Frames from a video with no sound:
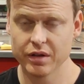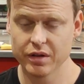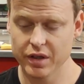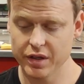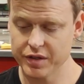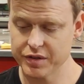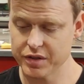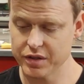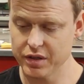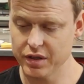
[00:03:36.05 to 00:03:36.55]

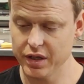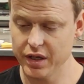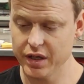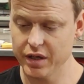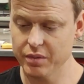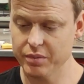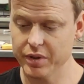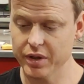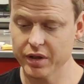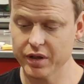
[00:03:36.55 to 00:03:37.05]
there's an
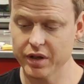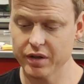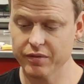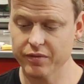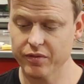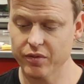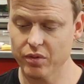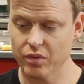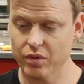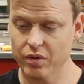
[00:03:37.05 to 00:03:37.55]
inability
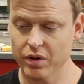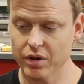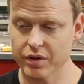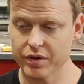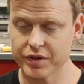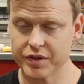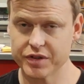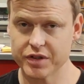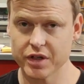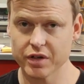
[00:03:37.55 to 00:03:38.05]
for
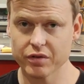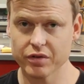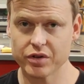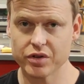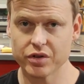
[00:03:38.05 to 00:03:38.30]
the steerer